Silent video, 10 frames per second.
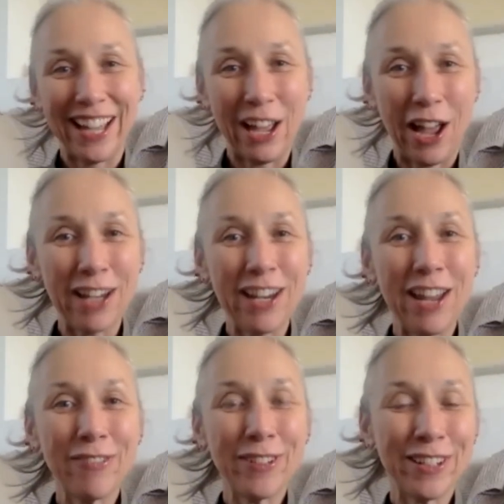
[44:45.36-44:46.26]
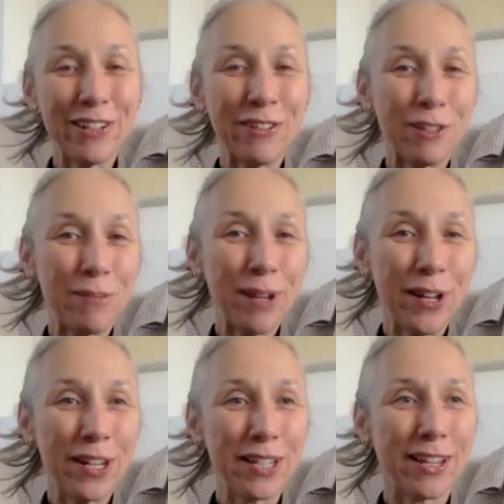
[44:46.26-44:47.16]
I never, to be
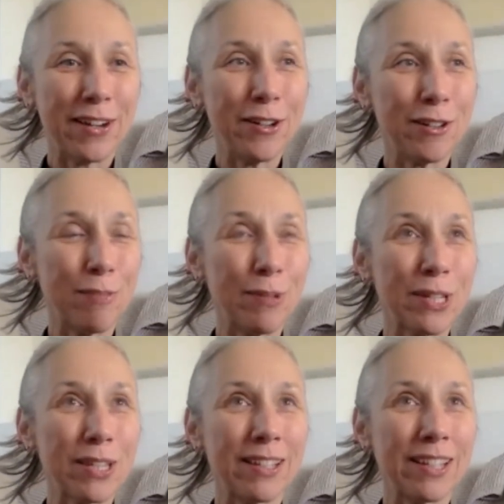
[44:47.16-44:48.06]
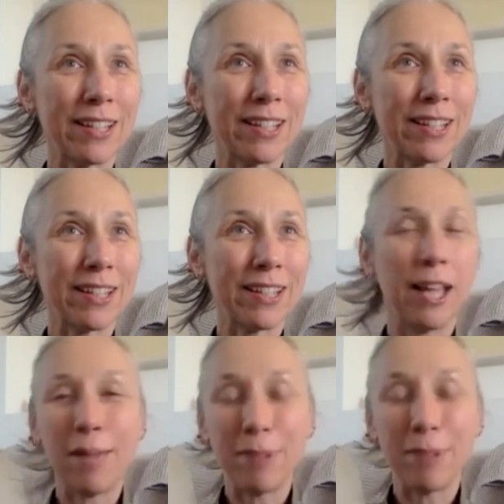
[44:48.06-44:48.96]
honest, artist books
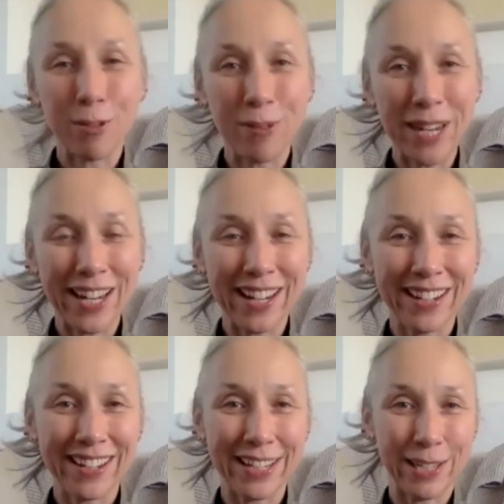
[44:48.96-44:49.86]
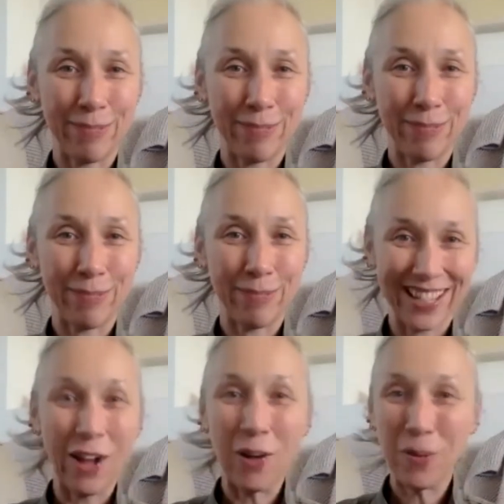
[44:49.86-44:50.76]
lie between disciplines,
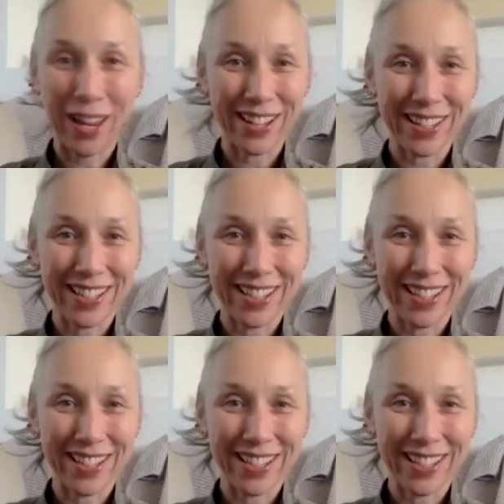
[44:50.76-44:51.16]
always.